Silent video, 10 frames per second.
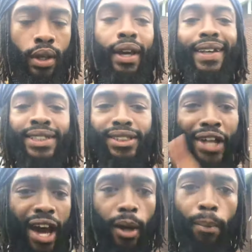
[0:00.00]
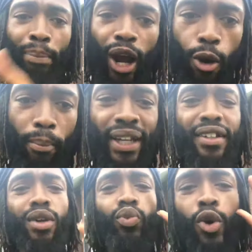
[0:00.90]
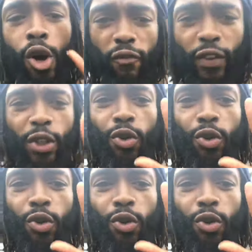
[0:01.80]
It's not about making the world feel